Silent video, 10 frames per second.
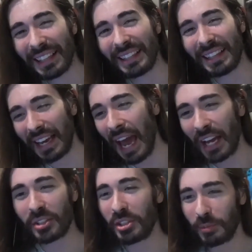Like
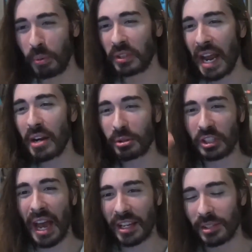actually just potato
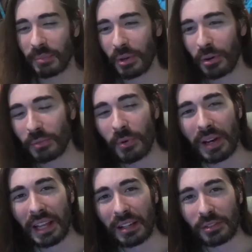sacks him, throws him away
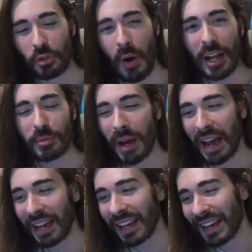like a trash
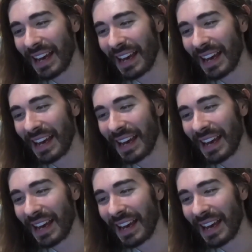bag.